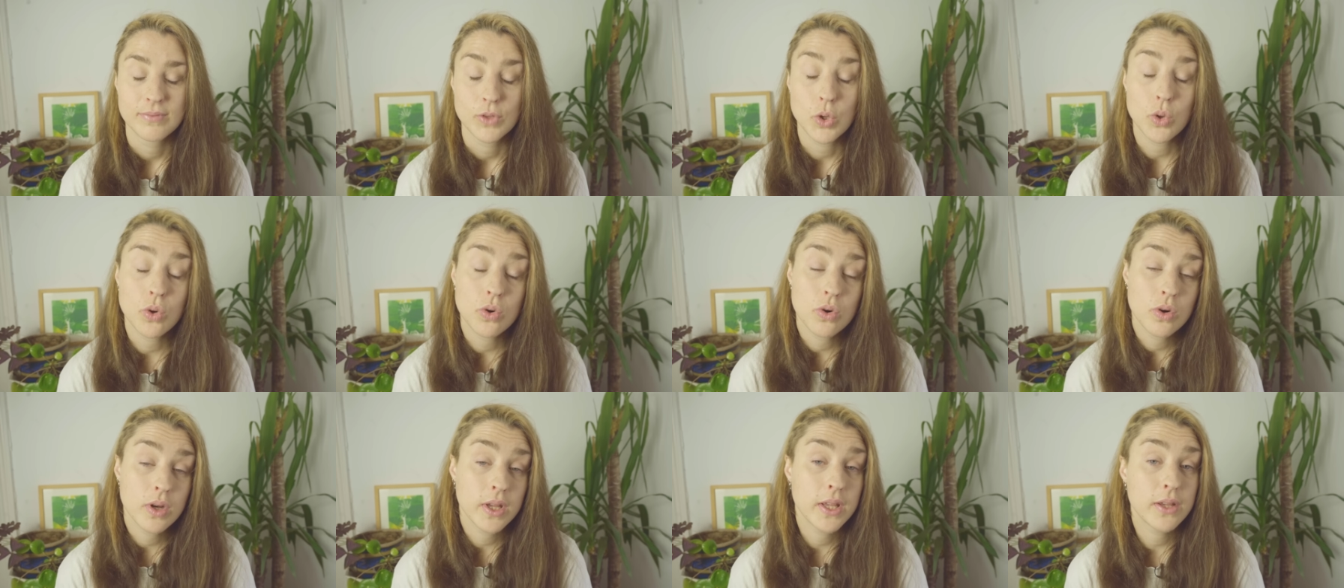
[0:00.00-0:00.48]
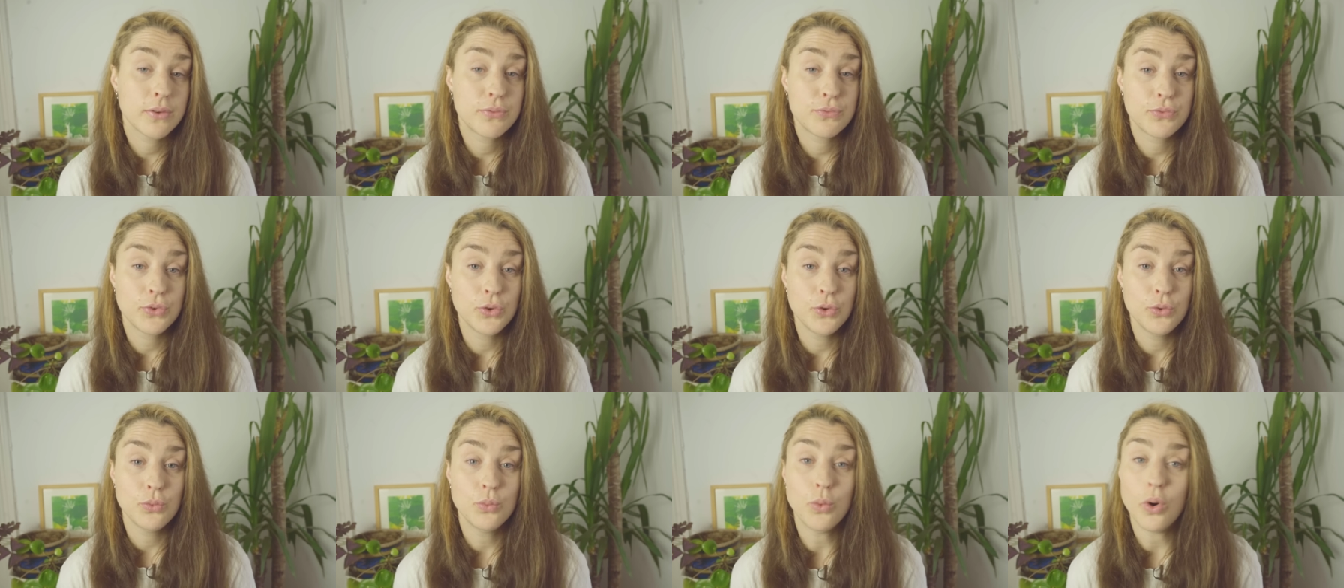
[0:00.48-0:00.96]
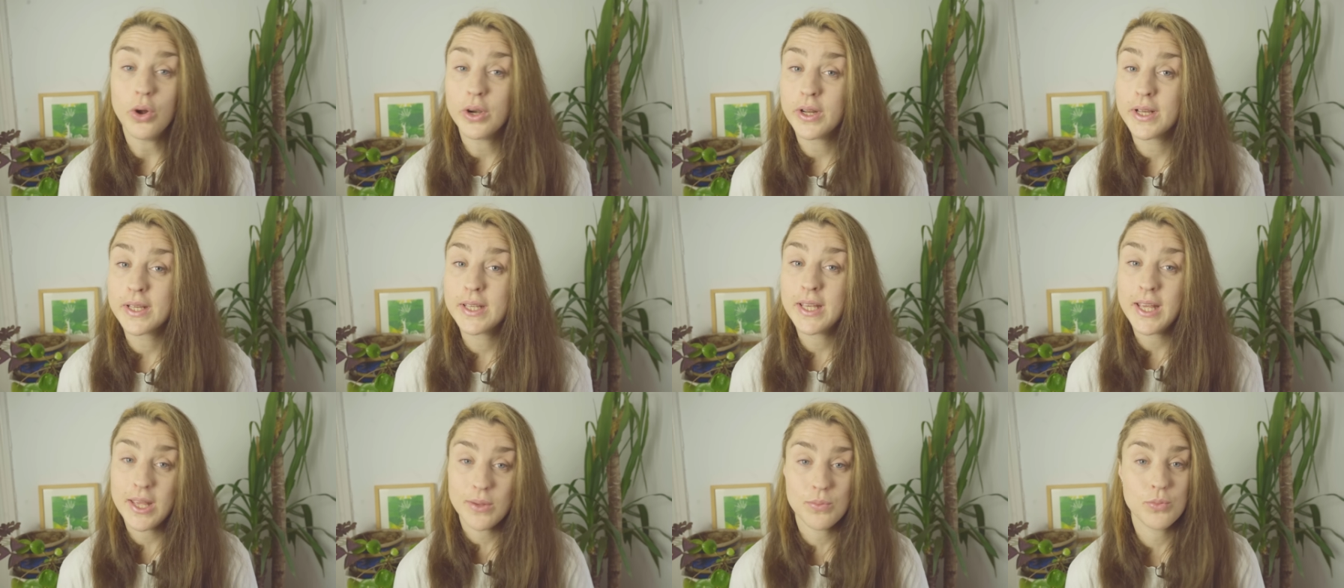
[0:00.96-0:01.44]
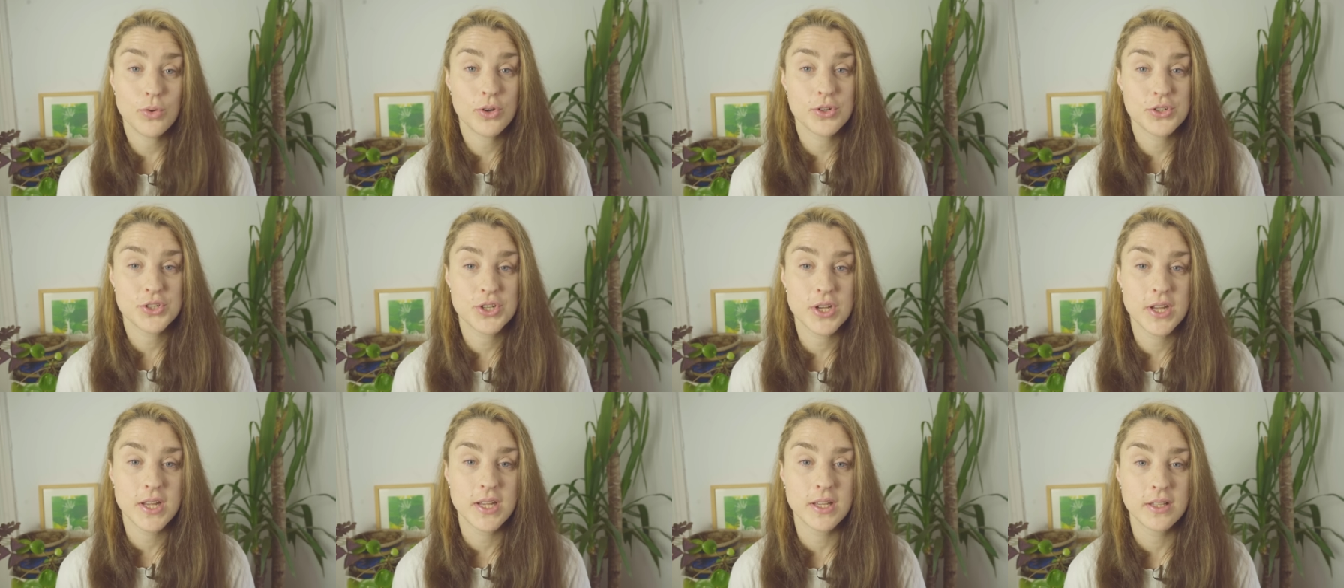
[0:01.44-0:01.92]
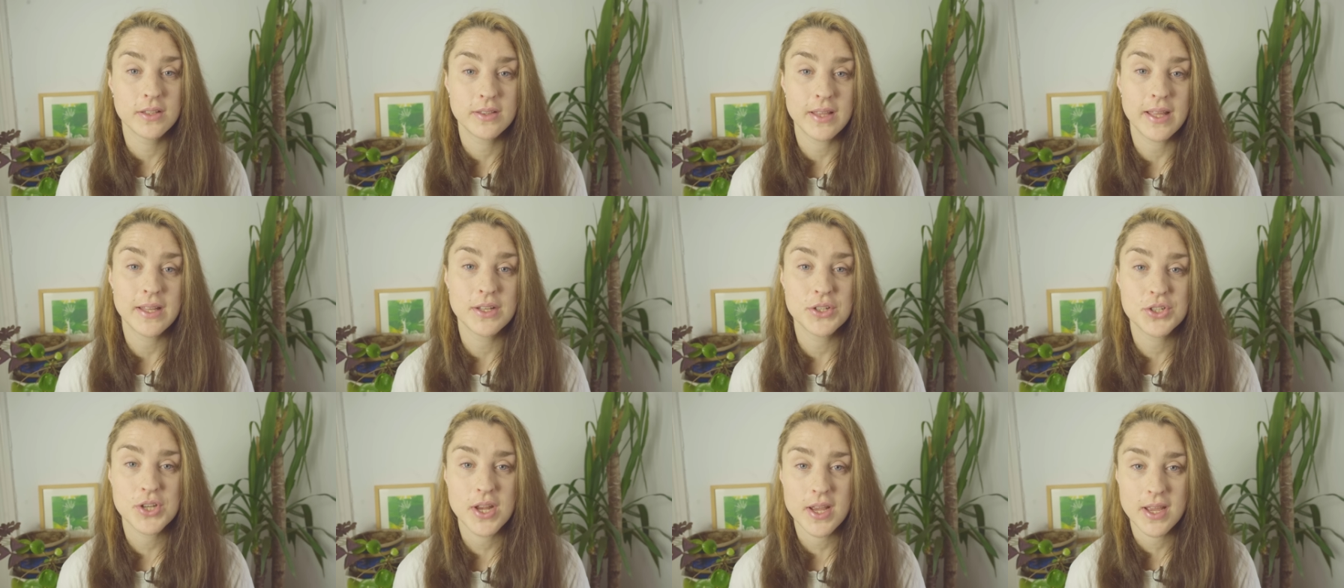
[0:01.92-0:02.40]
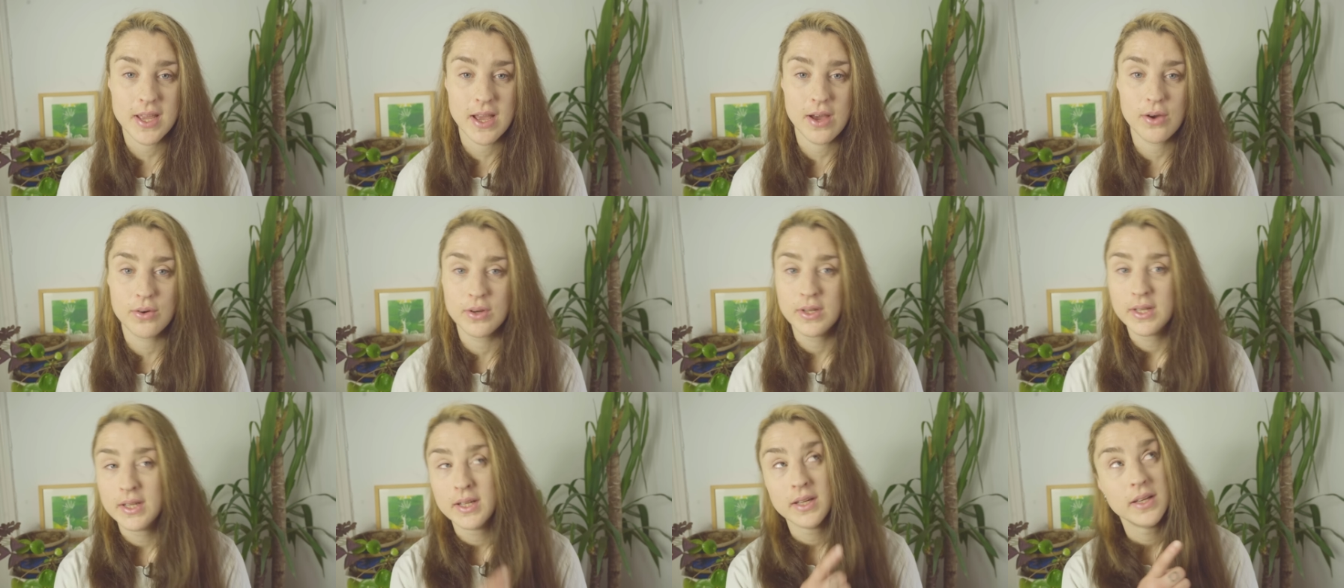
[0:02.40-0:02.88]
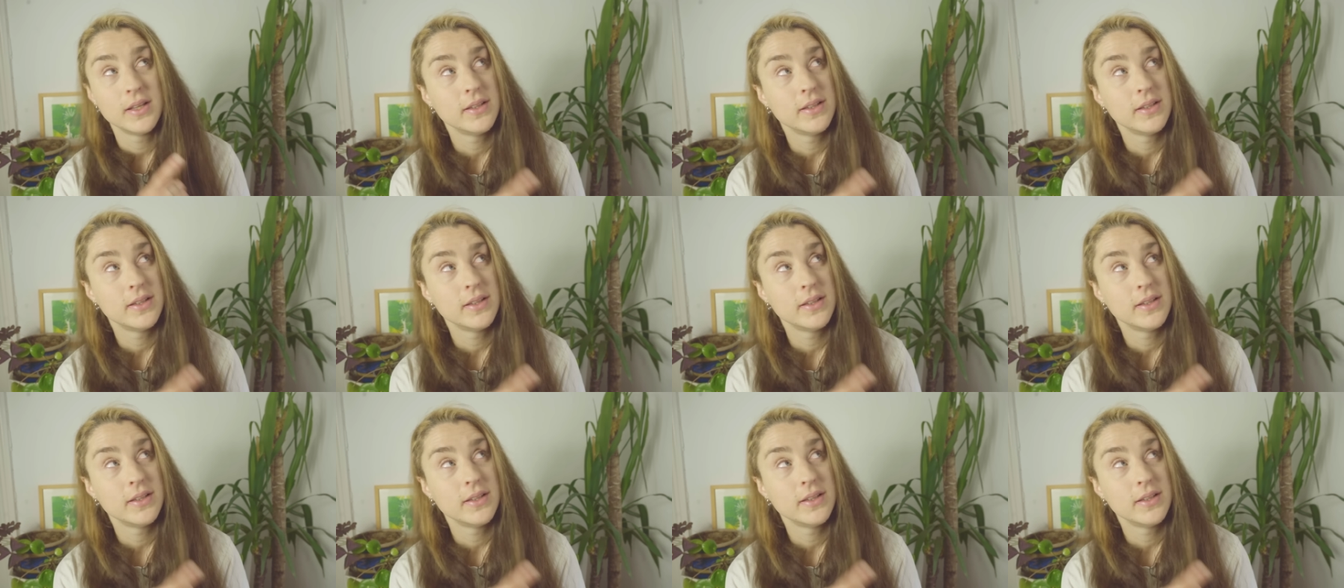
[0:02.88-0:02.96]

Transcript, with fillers: Or if you want to keep watching, then check out